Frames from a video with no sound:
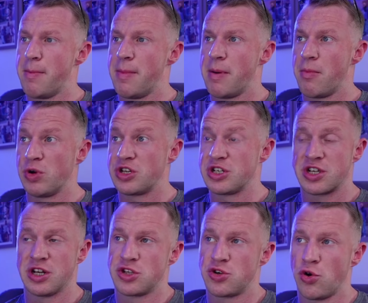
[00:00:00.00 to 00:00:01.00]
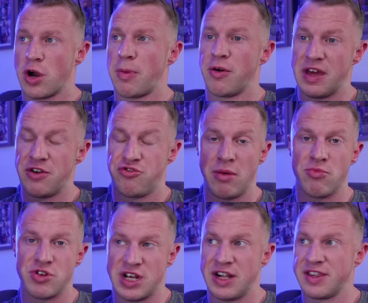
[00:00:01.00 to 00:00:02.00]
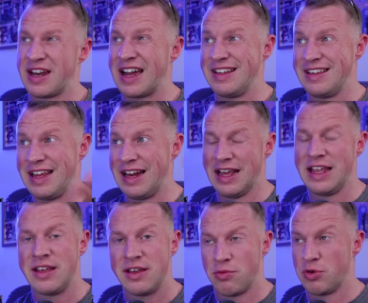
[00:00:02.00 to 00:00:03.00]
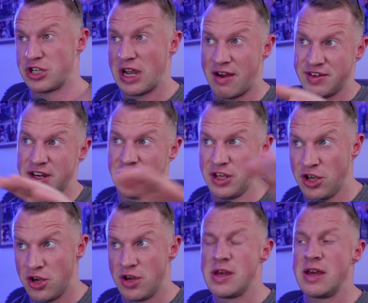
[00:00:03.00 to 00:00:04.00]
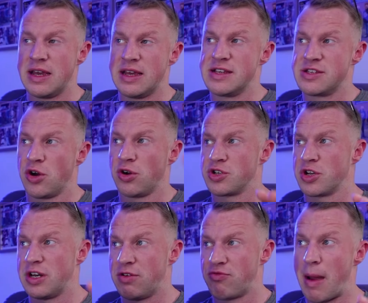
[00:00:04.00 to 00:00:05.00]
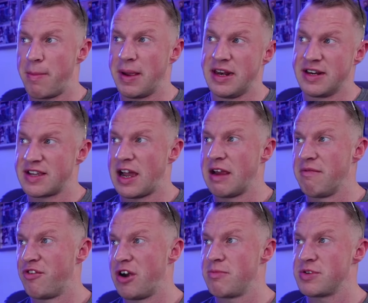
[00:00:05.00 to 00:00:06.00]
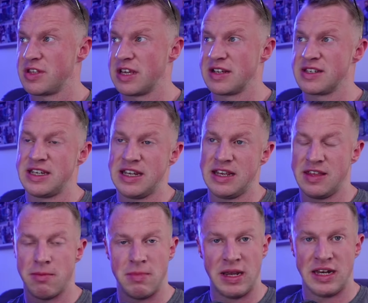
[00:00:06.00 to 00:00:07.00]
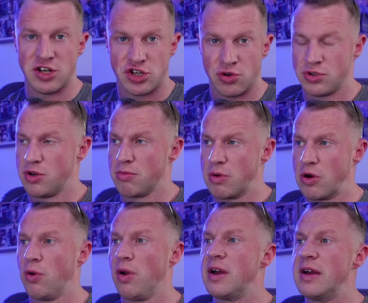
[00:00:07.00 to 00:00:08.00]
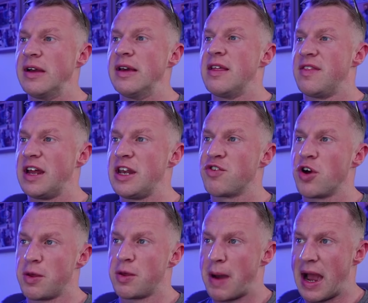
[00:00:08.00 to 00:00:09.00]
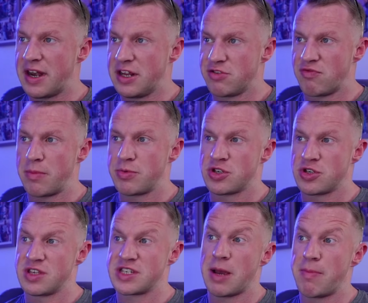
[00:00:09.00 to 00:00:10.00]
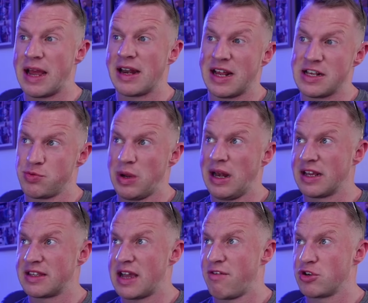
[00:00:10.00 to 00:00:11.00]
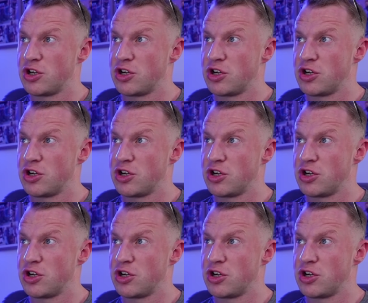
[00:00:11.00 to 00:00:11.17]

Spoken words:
which is going to talk about their dream result, and ideally, which I haven't done here, is also going to wrap it in a time frame so they can see the immediate short-term goal. Then you've got the pattern interrupt, so the sub-headlines we like to have, which looks